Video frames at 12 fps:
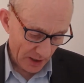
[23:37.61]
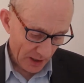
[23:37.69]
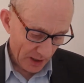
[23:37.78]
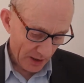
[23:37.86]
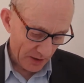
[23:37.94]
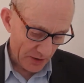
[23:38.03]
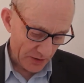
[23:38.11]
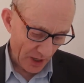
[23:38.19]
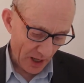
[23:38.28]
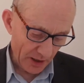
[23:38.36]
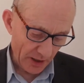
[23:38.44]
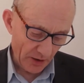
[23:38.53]
It says
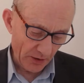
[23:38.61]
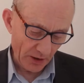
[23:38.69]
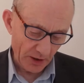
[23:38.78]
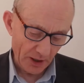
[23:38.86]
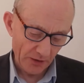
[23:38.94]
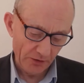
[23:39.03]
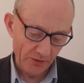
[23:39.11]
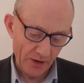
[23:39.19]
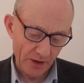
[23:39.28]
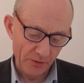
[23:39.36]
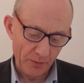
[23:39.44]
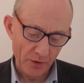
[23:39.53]
algae are now classified
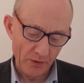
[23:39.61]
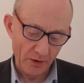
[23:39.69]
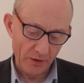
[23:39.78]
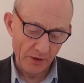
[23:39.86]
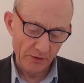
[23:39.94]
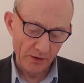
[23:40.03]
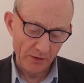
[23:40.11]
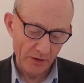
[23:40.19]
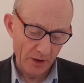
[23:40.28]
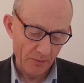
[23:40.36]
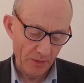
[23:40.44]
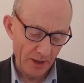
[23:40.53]
as Protoctista instead
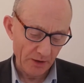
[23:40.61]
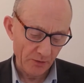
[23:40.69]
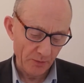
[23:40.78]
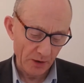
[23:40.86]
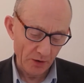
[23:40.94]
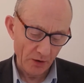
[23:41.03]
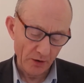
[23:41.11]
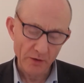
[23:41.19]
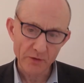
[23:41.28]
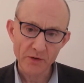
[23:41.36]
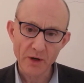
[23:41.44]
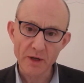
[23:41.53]
of plants, but not all
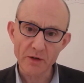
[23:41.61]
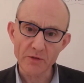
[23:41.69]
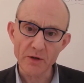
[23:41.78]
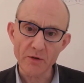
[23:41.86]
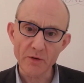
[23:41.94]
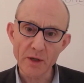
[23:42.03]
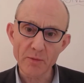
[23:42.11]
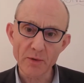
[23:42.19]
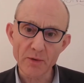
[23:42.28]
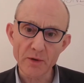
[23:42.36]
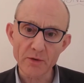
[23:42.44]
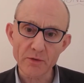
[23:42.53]
scientists agree with
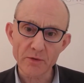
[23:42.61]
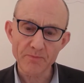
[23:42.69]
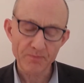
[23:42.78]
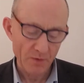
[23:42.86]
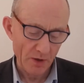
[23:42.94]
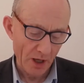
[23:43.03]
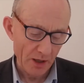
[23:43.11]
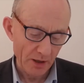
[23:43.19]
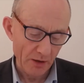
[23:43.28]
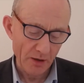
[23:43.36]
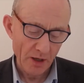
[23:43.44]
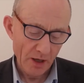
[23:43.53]
this. Algae,
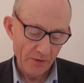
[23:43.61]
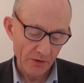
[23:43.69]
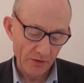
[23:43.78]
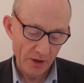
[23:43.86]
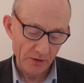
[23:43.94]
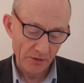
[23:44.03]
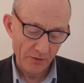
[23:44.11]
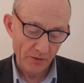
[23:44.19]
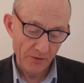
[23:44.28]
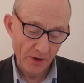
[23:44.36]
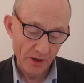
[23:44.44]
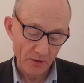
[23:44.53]
in this case, is
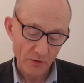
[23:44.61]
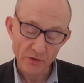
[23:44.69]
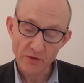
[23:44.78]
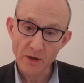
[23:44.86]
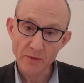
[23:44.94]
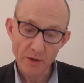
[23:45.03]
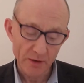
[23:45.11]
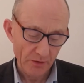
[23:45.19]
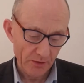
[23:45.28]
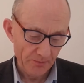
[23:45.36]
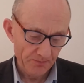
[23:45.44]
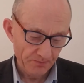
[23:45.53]
referring to seaweeds.
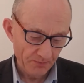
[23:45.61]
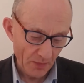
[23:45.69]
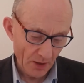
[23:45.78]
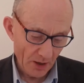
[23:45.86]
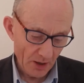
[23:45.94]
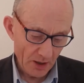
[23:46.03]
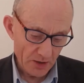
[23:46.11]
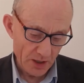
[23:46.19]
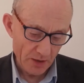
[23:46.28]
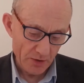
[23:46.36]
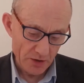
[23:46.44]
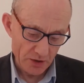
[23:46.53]

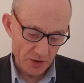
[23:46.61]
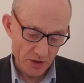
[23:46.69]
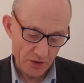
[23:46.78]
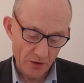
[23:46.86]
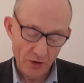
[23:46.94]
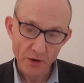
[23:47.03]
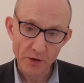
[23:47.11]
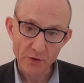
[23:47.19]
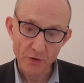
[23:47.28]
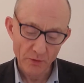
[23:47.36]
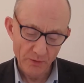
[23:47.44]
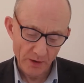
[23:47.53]
Seaweeds, it says, are
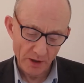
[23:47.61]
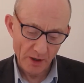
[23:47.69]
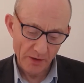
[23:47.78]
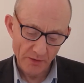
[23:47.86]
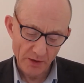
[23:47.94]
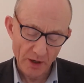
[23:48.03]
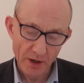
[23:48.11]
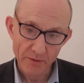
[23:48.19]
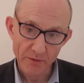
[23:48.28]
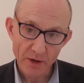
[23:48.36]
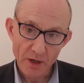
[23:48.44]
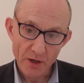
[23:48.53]
autotrophic and they are
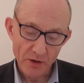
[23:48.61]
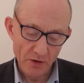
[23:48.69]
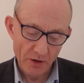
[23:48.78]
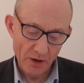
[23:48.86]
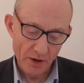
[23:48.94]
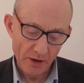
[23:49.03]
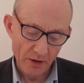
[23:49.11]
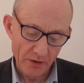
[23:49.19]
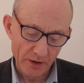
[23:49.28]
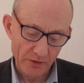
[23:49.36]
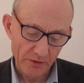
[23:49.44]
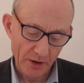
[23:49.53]

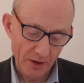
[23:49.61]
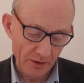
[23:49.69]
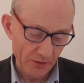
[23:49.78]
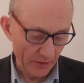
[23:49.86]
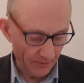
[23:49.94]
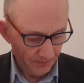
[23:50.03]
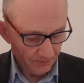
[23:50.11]
eukaryotic cells.